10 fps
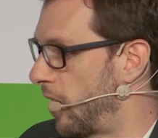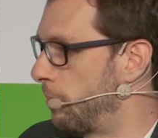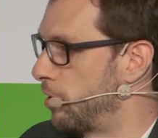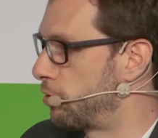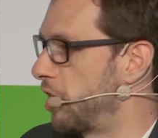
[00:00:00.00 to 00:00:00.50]

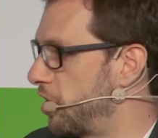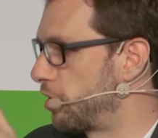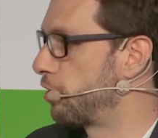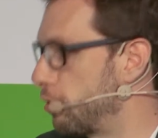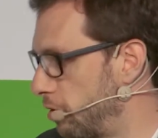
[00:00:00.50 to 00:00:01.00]

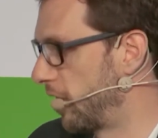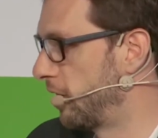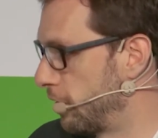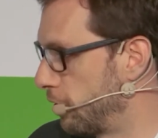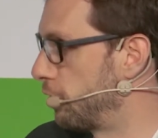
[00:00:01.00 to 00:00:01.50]
administrations
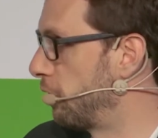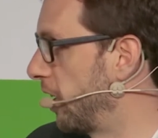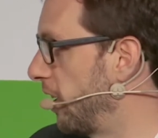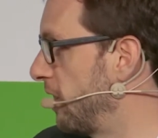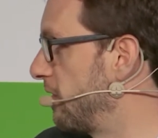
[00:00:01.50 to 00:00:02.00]
controlling the
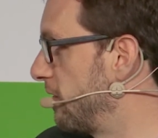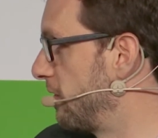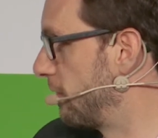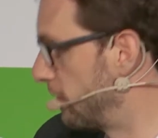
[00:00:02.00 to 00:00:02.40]
country, it's